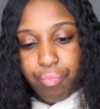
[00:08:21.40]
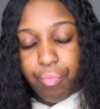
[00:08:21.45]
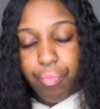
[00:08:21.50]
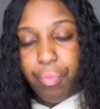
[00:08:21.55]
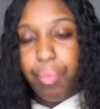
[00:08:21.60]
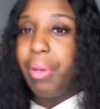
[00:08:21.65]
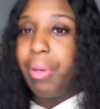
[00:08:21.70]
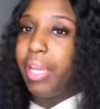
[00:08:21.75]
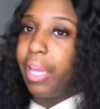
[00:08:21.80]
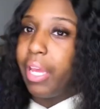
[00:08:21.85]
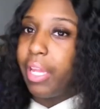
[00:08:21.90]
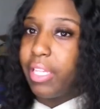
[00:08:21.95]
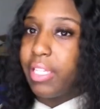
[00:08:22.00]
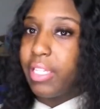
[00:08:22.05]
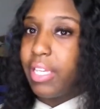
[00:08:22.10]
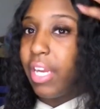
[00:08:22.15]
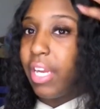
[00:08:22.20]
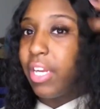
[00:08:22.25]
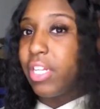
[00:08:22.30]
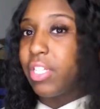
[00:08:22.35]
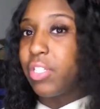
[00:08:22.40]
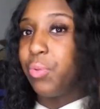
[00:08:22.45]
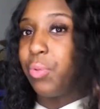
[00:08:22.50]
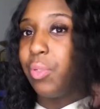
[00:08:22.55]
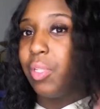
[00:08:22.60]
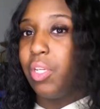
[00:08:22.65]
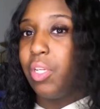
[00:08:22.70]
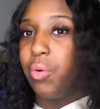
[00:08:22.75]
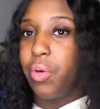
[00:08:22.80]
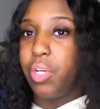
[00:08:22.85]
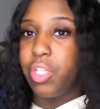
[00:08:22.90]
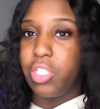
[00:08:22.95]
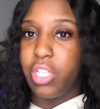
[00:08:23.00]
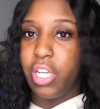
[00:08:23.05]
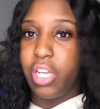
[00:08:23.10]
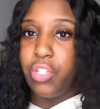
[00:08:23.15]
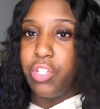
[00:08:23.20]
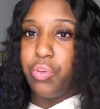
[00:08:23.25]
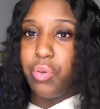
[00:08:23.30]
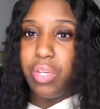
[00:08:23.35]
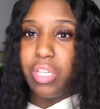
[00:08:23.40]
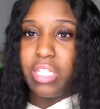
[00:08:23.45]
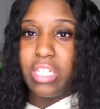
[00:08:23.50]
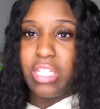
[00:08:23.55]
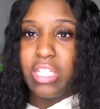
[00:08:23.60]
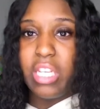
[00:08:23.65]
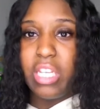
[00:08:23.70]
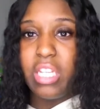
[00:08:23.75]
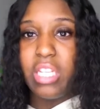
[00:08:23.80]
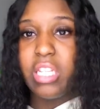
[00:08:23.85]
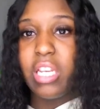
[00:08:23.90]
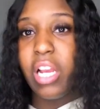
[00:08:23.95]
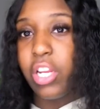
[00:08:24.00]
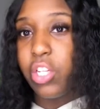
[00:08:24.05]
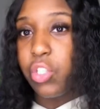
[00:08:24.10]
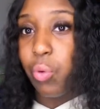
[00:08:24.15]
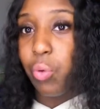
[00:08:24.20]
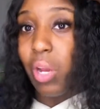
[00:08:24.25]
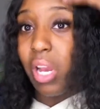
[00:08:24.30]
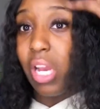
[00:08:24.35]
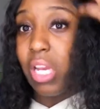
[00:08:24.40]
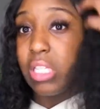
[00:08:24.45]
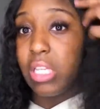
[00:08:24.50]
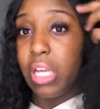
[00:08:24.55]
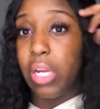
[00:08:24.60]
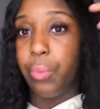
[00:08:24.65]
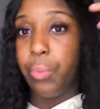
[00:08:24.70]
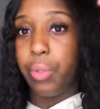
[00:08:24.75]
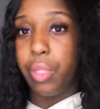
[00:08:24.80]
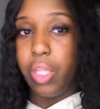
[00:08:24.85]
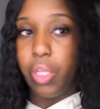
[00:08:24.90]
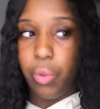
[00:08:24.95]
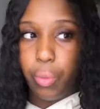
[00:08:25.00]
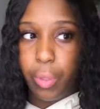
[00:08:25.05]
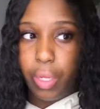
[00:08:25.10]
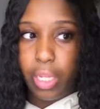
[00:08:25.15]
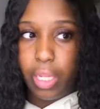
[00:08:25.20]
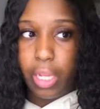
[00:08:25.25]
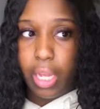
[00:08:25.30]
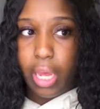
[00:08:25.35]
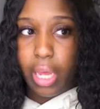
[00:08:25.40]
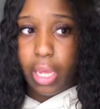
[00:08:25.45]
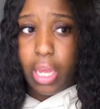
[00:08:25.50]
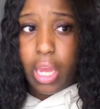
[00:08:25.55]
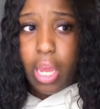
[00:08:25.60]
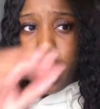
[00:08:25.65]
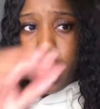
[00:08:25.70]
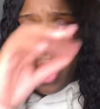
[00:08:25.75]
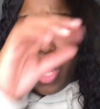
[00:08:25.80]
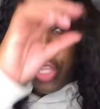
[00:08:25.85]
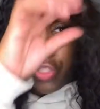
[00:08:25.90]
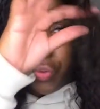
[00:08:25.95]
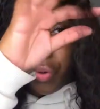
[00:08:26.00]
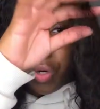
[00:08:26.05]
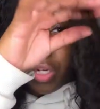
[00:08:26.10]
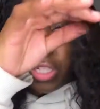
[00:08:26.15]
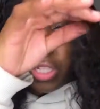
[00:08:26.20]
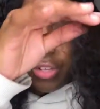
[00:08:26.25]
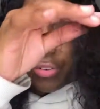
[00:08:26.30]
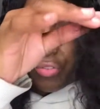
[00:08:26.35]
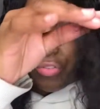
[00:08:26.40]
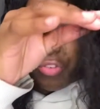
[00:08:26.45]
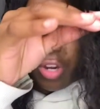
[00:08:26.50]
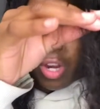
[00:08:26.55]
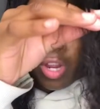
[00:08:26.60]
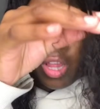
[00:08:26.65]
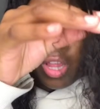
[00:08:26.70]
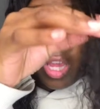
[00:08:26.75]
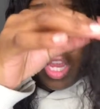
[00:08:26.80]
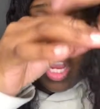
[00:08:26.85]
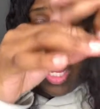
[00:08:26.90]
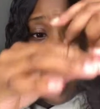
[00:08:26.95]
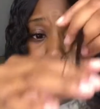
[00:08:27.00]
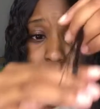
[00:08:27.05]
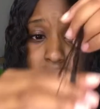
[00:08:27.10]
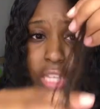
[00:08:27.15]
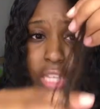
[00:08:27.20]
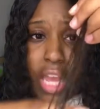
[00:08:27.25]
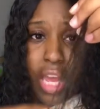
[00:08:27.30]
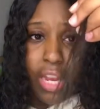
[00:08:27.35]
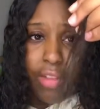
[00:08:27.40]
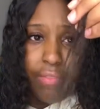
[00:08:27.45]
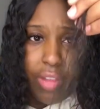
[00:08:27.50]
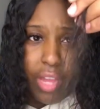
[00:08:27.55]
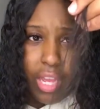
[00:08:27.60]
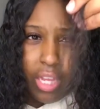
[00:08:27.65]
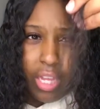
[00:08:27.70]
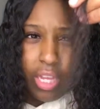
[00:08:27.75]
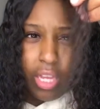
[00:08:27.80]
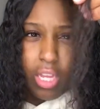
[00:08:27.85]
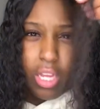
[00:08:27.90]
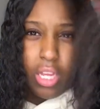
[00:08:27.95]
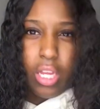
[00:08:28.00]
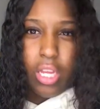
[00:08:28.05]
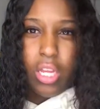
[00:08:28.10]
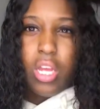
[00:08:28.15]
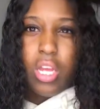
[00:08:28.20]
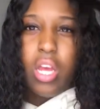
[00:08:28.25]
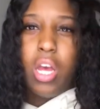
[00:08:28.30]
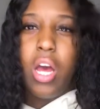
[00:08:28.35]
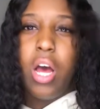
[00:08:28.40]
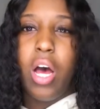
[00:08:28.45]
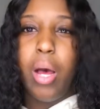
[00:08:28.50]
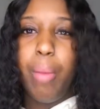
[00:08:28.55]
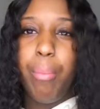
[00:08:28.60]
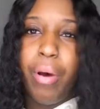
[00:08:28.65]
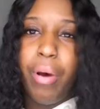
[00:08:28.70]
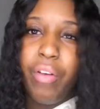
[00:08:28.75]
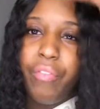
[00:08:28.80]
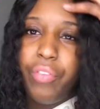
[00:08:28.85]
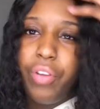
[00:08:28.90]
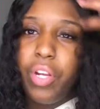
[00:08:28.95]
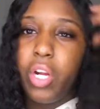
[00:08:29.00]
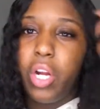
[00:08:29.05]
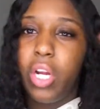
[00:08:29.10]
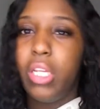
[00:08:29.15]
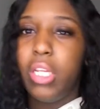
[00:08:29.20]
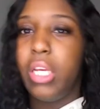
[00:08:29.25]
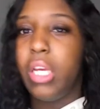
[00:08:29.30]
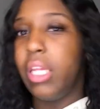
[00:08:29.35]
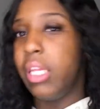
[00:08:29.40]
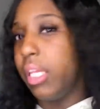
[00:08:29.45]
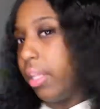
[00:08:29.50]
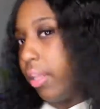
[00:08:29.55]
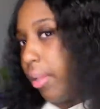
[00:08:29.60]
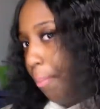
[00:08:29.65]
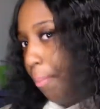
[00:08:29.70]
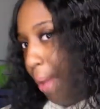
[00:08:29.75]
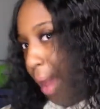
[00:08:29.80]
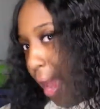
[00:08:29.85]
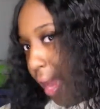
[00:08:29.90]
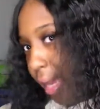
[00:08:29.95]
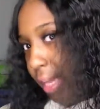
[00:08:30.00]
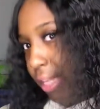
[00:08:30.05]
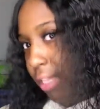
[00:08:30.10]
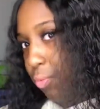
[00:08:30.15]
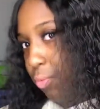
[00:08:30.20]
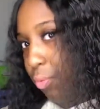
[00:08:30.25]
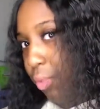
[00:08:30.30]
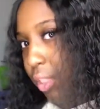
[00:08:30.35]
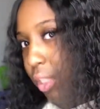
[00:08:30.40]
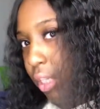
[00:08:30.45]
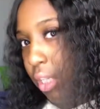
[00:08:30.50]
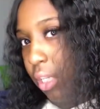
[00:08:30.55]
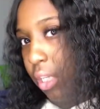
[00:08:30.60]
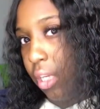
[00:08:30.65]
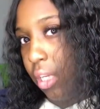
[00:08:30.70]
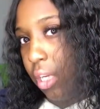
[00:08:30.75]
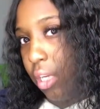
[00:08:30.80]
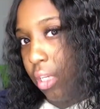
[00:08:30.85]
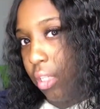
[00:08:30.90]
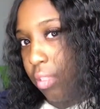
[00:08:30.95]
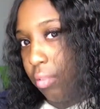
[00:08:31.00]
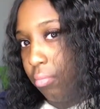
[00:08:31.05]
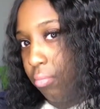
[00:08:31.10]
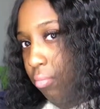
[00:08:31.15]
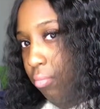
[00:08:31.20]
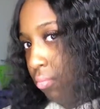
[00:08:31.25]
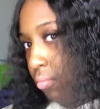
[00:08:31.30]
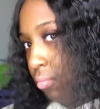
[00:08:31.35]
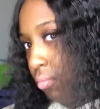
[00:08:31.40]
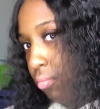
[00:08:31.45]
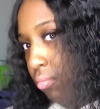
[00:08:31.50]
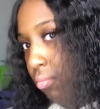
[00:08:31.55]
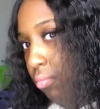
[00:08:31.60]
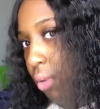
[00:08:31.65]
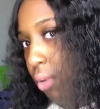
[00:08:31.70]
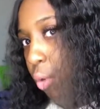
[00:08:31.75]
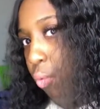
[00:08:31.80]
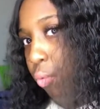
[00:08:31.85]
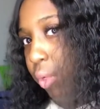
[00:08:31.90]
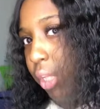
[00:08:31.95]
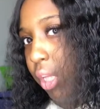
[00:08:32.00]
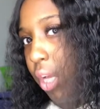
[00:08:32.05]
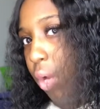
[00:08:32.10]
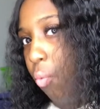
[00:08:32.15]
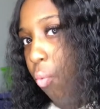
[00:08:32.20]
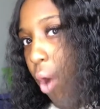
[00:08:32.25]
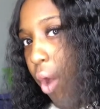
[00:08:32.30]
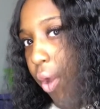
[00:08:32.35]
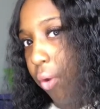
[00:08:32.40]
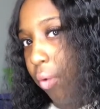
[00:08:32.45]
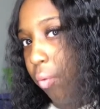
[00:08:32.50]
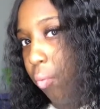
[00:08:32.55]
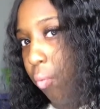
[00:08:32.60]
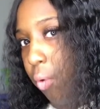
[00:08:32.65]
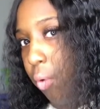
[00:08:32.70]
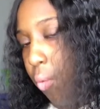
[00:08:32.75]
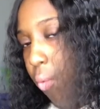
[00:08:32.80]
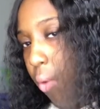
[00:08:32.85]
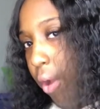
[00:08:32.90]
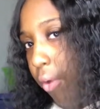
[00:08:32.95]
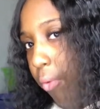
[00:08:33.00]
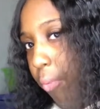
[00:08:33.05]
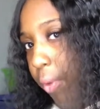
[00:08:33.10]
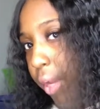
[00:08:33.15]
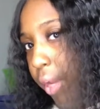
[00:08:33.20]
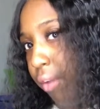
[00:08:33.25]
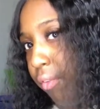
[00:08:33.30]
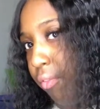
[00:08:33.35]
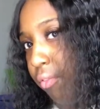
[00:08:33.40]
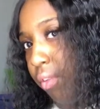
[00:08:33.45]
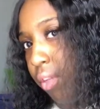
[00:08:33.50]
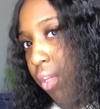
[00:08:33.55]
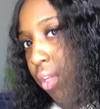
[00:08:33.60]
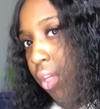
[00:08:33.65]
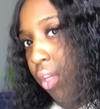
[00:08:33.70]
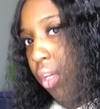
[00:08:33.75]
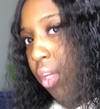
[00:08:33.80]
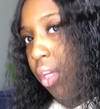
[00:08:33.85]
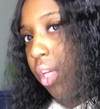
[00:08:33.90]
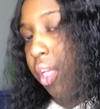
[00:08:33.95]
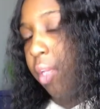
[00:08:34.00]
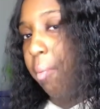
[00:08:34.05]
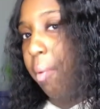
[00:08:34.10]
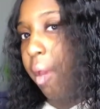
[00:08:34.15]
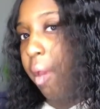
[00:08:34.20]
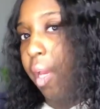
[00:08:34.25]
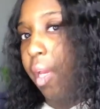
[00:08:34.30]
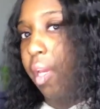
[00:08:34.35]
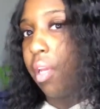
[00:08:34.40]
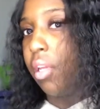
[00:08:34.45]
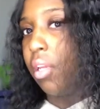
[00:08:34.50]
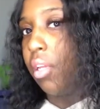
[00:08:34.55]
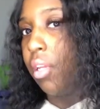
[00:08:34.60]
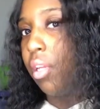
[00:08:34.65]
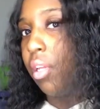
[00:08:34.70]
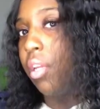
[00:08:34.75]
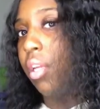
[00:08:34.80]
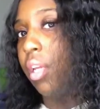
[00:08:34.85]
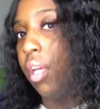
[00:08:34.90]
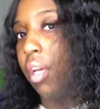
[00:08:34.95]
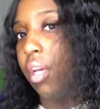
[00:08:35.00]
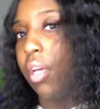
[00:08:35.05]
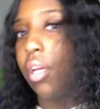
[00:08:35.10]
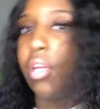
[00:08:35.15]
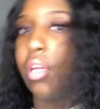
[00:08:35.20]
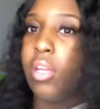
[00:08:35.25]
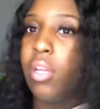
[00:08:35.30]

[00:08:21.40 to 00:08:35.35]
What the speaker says: But yeah, this hair is really gorgeous. As you can see, this hair dries like really quick. Like, towards the front of the hair, it's kind of like a puffy curly, and then the back is really a water wave in the back. Yeah,